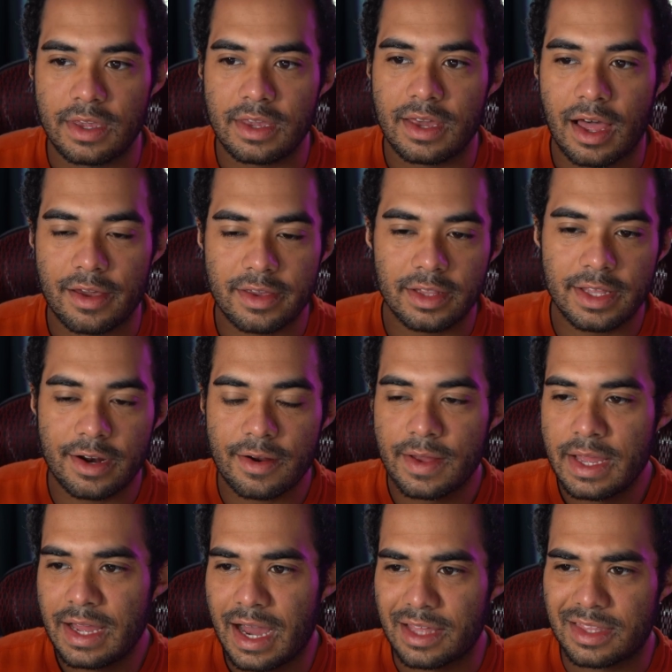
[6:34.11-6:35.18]
calculator.
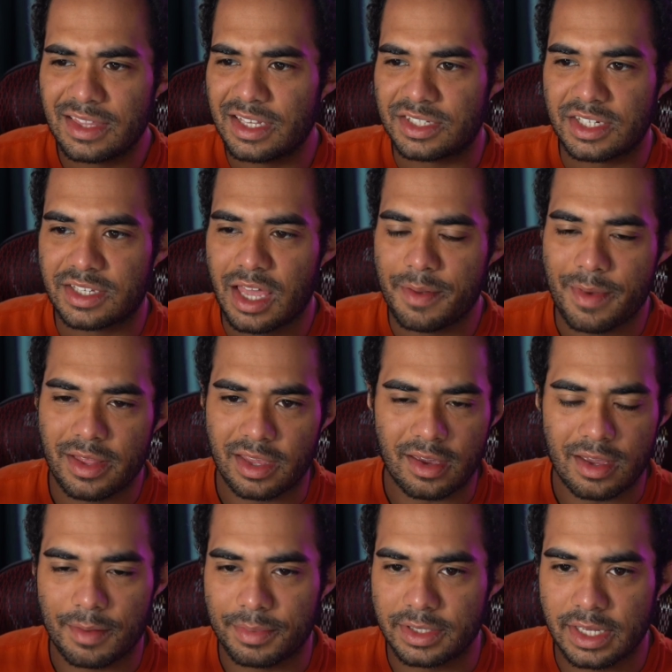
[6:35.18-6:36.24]
I think this just came out like a
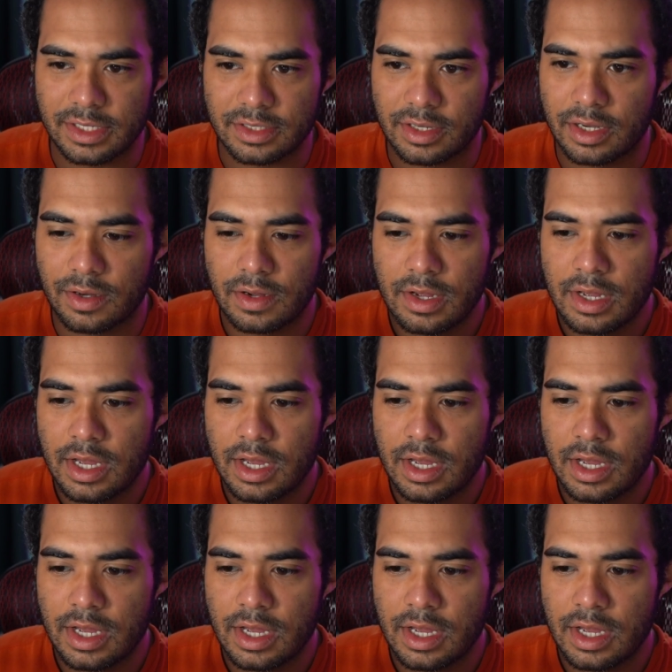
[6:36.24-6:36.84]
couple days ago.